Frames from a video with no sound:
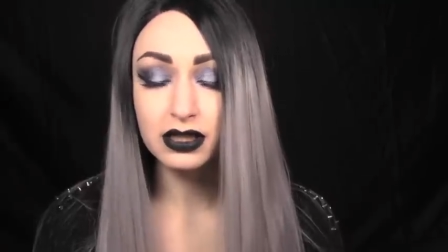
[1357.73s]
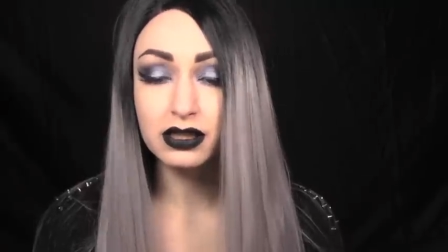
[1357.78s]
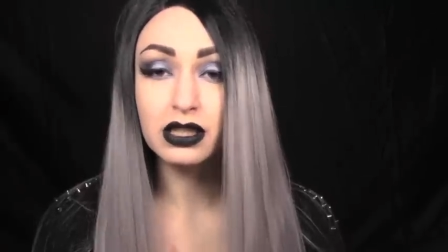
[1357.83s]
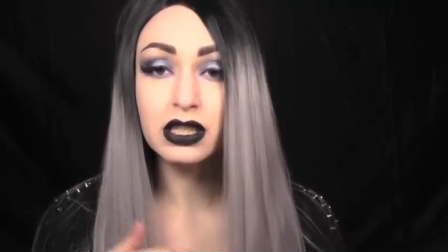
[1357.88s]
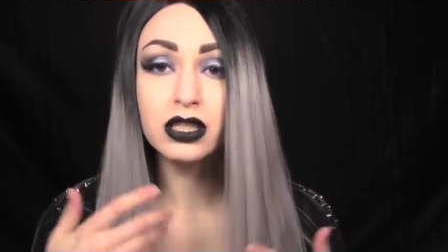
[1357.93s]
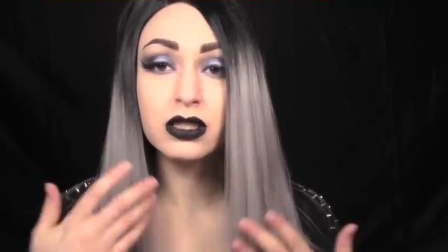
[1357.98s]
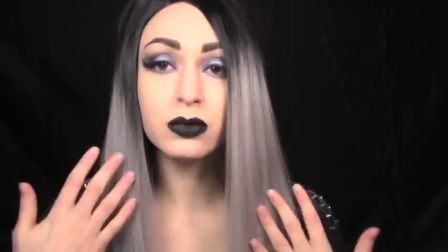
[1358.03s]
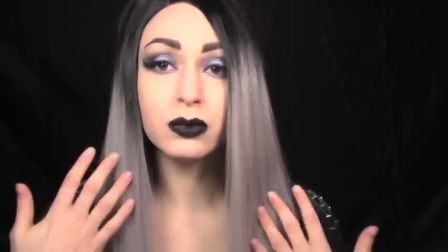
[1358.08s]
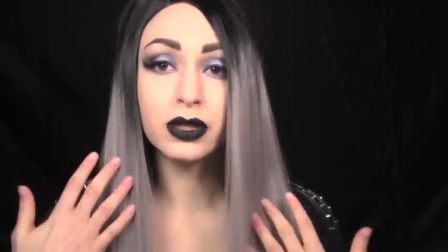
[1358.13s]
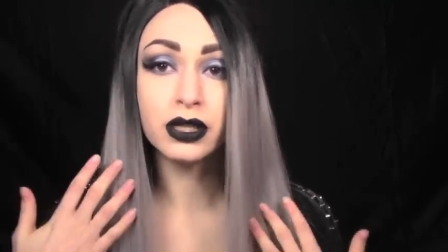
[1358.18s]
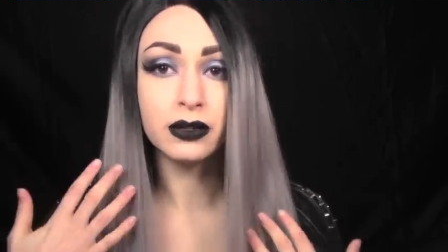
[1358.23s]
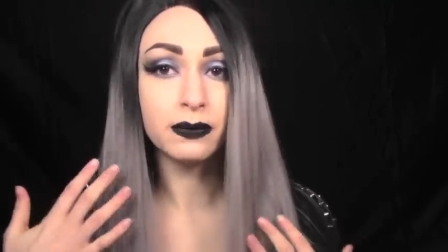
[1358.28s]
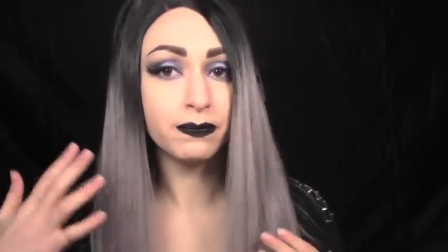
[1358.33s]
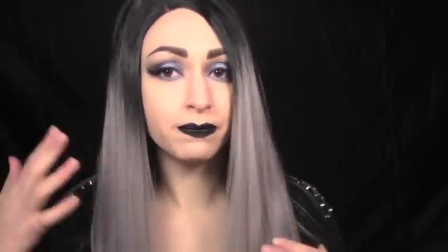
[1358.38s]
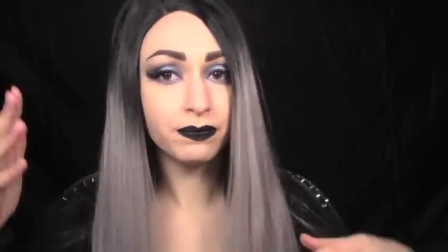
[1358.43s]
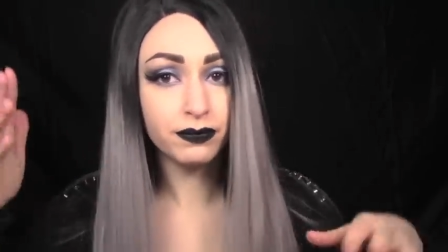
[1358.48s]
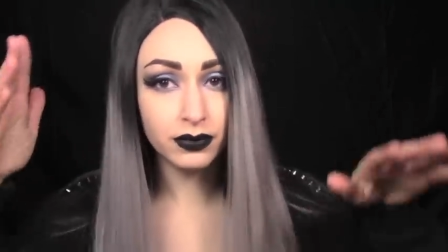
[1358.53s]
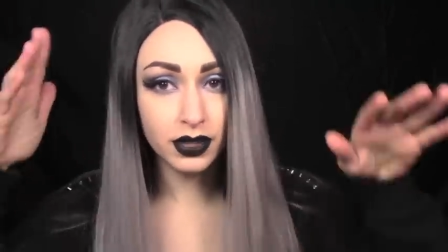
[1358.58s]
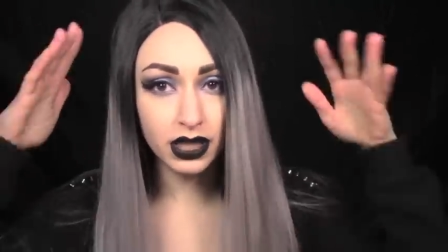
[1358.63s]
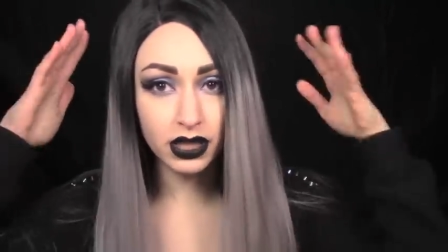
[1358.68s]
This
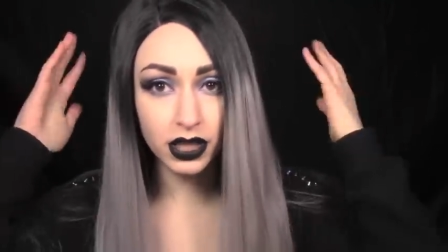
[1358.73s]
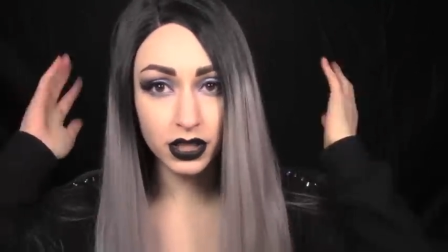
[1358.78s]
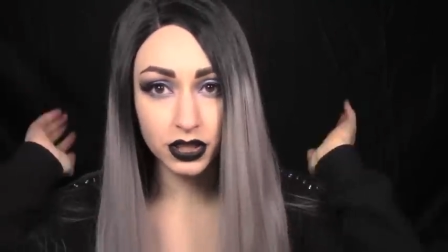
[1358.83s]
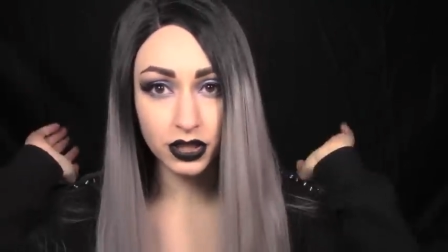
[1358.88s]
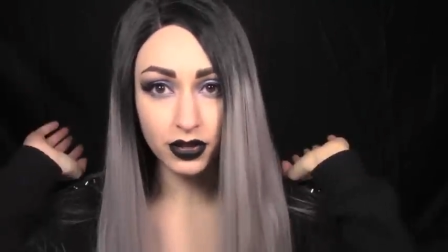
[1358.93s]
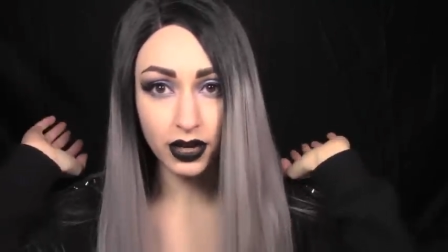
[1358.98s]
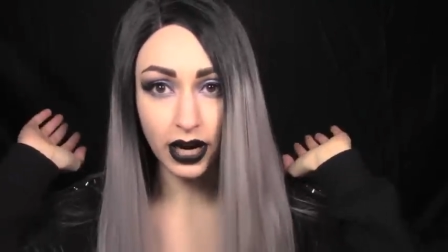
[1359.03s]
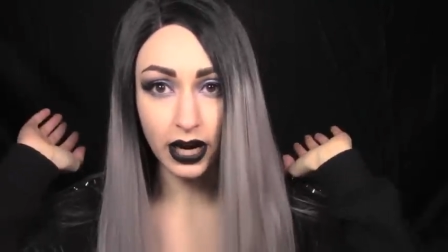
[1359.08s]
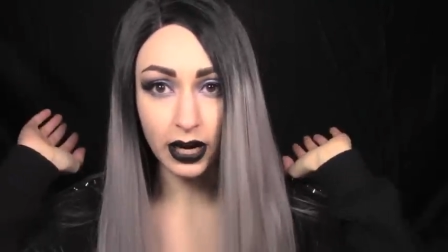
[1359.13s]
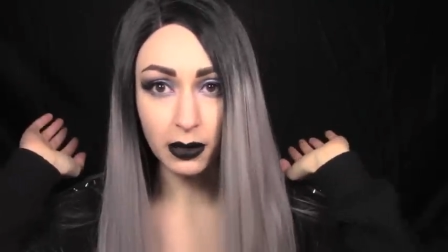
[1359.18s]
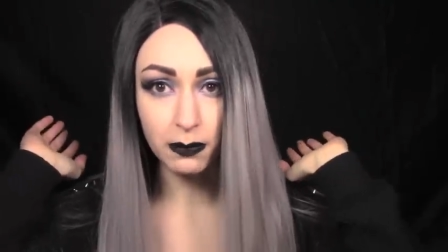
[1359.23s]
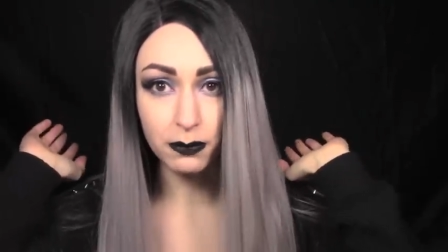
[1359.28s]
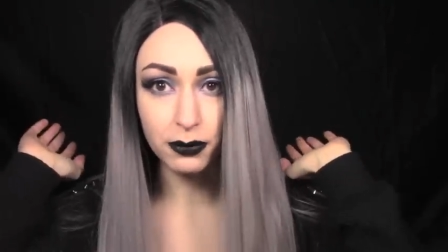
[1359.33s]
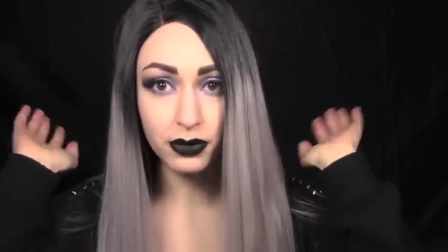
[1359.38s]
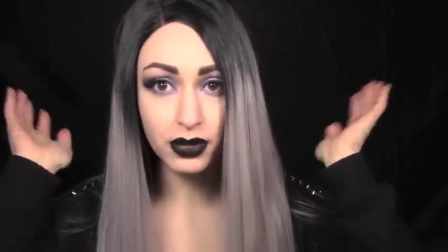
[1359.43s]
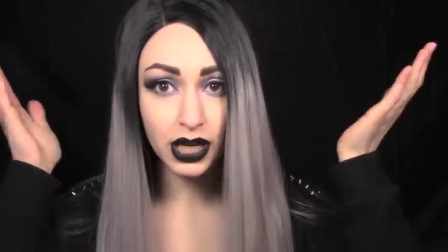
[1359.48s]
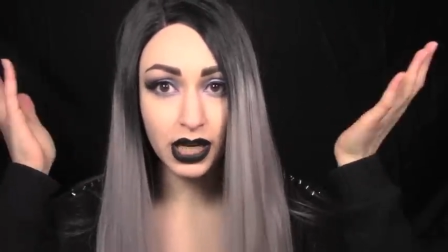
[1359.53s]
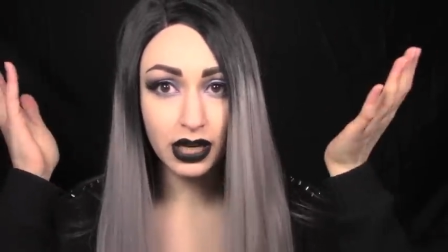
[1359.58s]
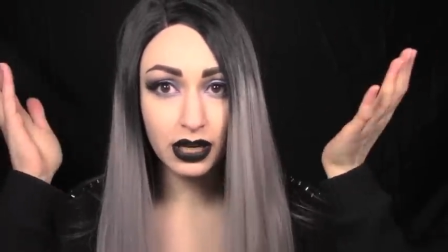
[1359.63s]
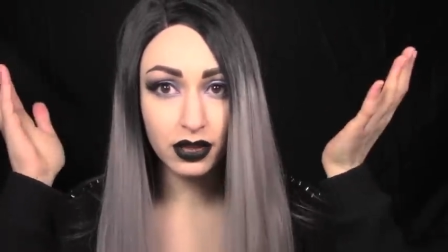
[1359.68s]
one, it lets your hair
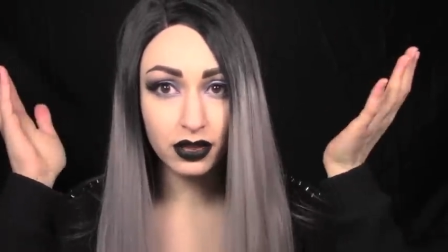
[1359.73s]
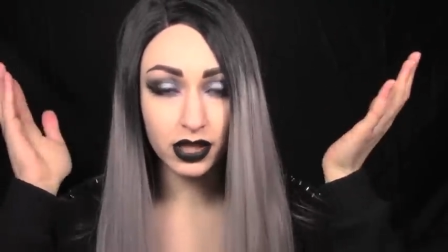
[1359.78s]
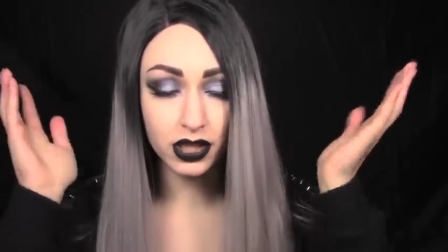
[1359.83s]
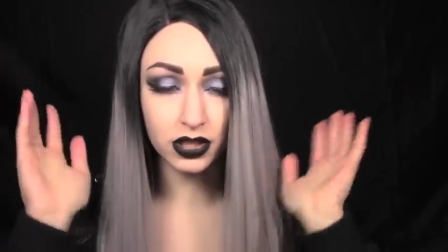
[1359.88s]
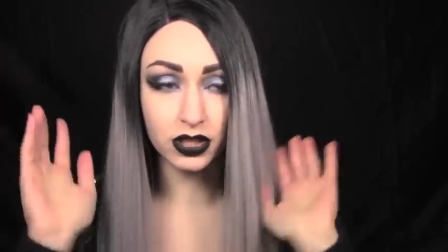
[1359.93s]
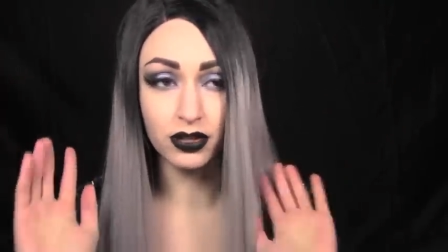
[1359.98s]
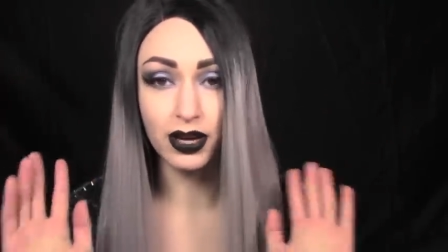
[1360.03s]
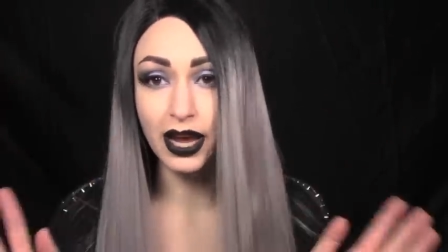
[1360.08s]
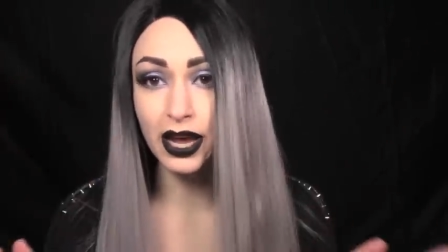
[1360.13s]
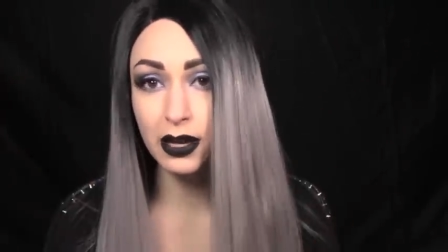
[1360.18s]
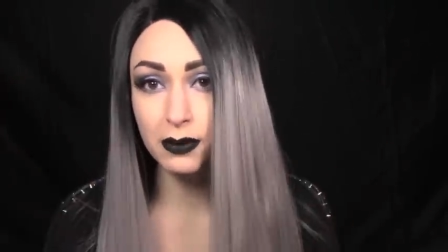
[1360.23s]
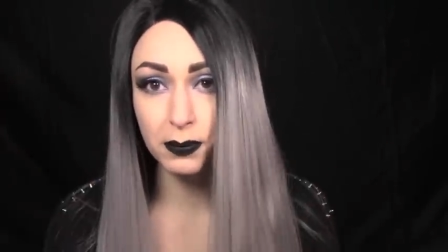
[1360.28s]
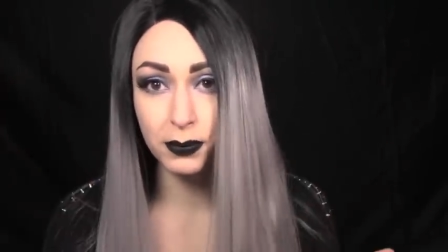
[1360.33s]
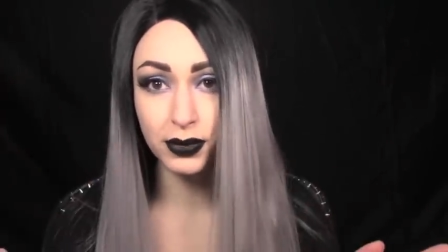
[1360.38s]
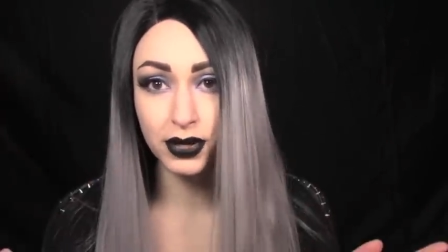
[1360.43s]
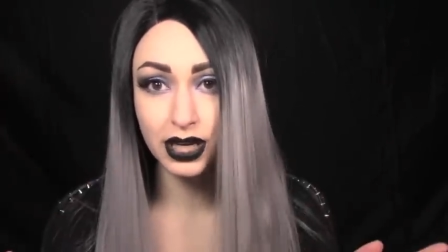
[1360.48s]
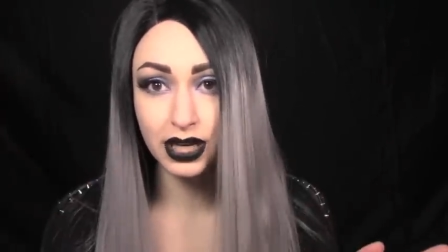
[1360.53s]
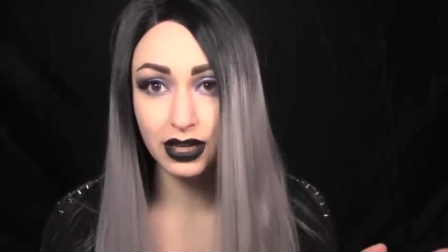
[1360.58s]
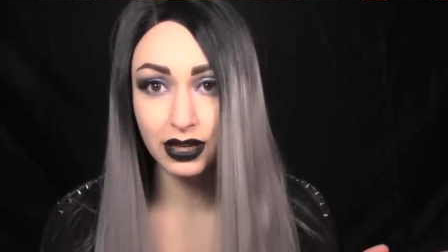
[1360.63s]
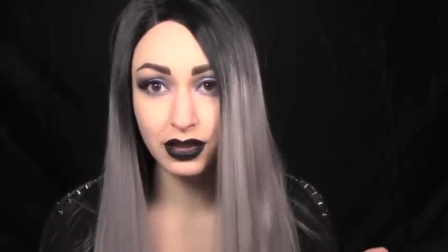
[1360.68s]
breathe, lets your head
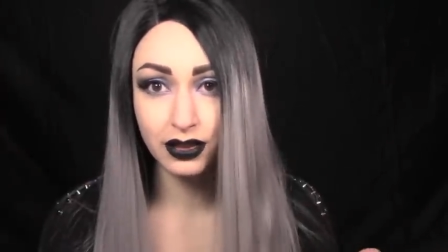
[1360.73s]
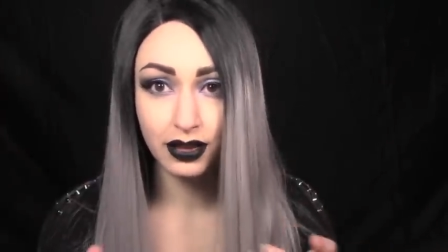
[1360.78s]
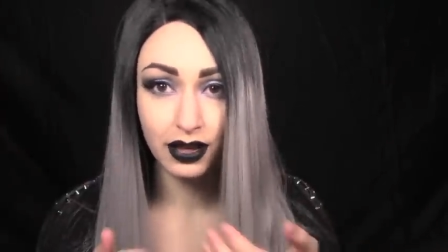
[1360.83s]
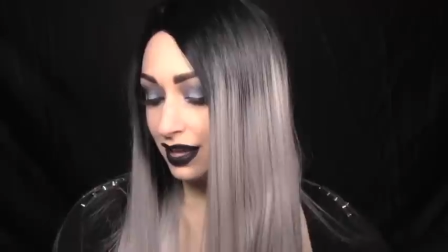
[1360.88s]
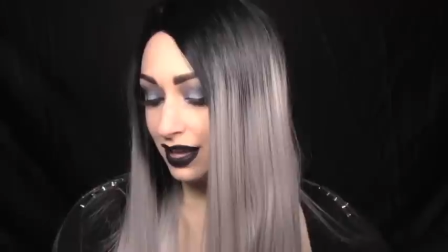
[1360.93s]
breathe.